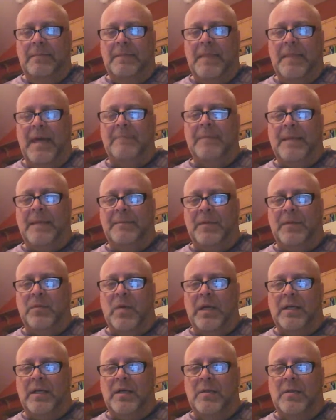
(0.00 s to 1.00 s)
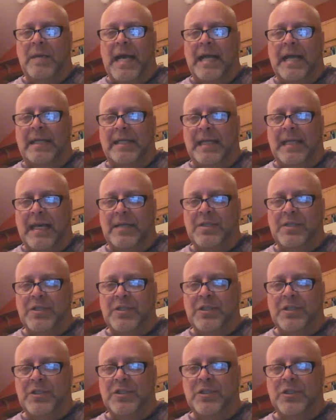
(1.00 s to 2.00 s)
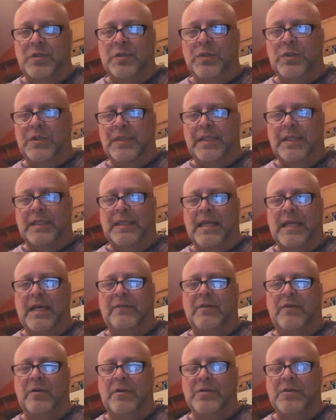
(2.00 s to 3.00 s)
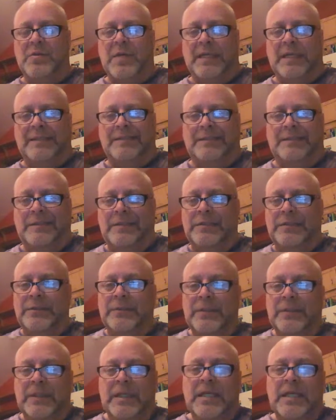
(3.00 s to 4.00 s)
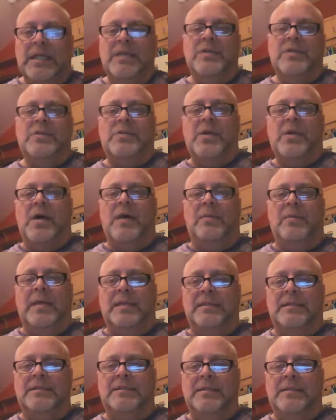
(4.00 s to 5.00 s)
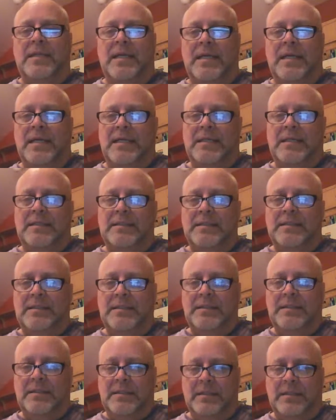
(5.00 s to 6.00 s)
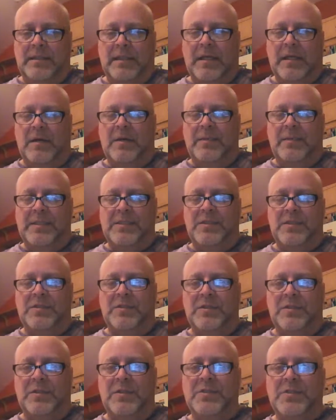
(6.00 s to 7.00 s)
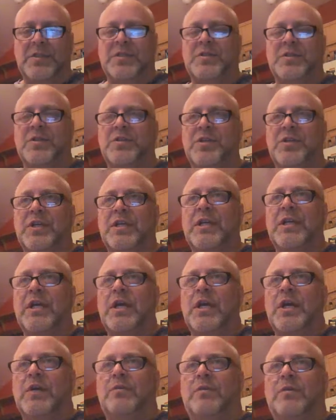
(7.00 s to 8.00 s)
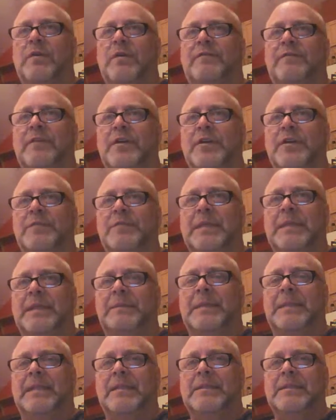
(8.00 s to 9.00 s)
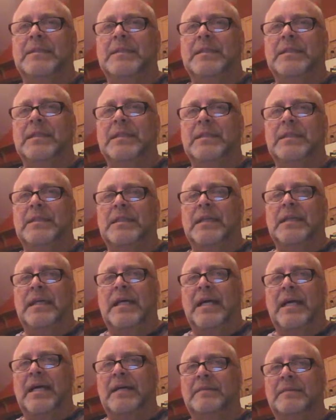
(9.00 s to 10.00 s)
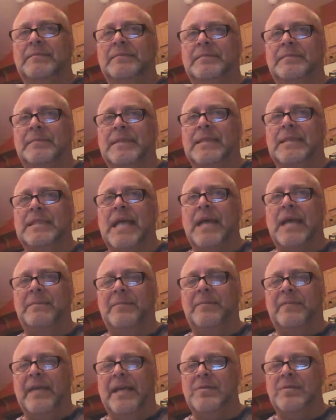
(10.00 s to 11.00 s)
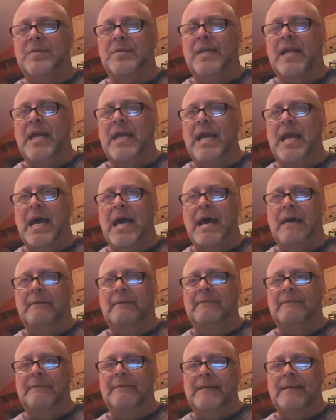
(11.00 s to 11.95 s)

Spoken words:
that made me want to go back and actually do the thing that I've always wanted to do. So I went, I went to do the nursing. So she referred me because of the type of cancer that I have.